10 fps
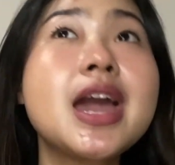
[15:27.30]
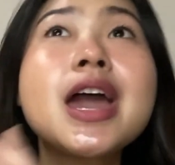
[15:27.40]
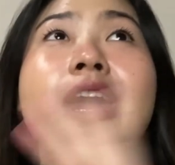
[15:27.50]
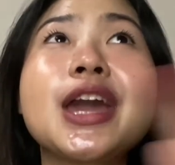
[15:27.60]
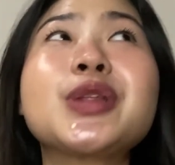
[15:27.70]

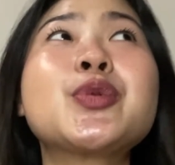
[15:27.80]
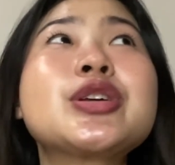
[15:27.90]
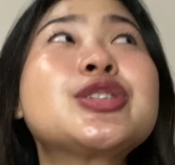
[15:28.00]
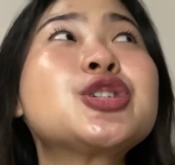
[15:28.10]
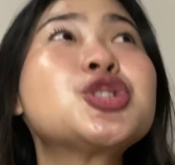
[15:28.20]
it
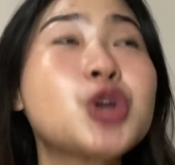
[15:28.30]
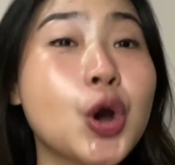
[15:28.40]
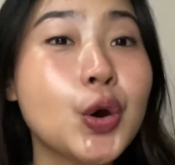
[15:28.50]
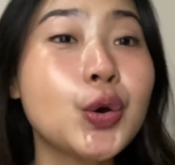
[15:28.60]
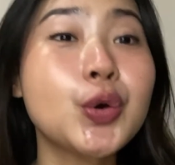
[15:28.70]
was
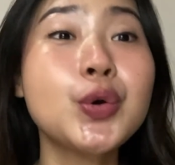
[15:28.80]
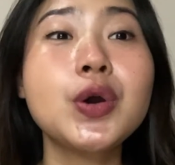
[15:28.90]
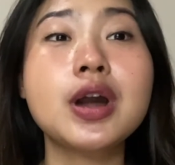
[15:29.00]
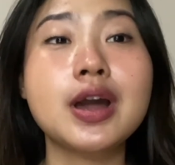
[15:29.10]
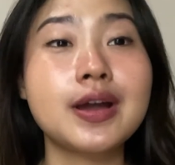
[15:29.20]

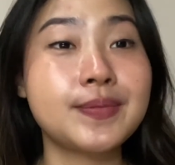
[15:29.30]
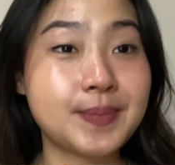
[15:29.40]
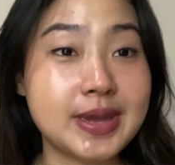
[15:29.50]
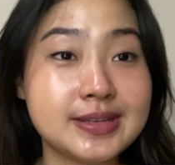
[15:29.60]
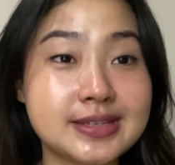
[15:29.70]
so
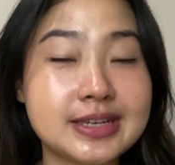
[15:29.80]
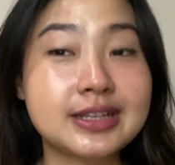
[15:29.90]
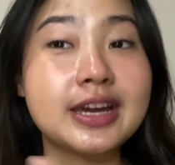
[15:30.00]
amazing.